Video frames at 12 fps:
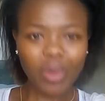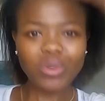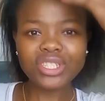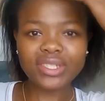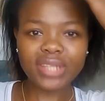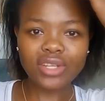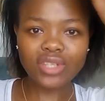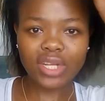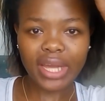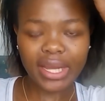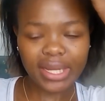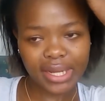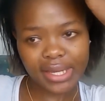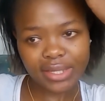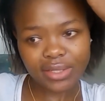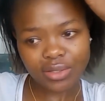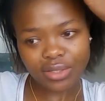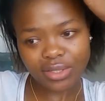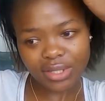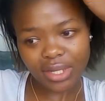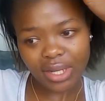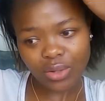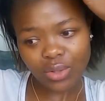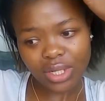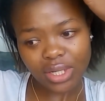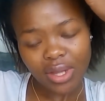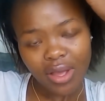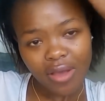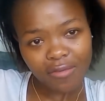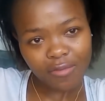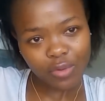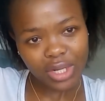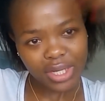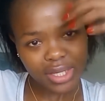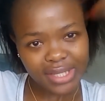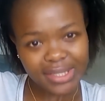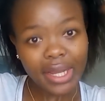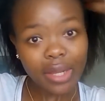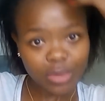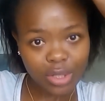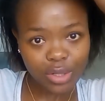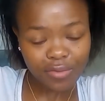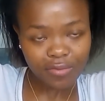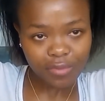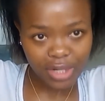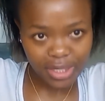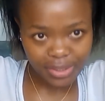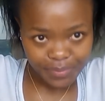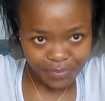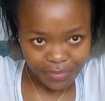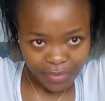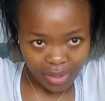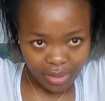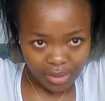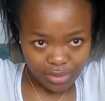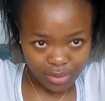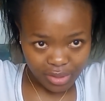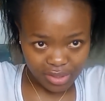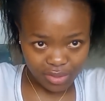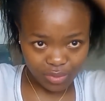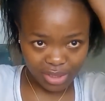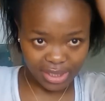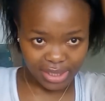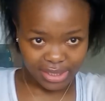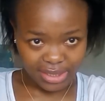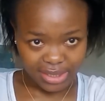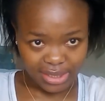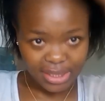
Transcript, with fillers: but which is actually kind of nice because it'll look fuller. The style will look fuller. So this is what I just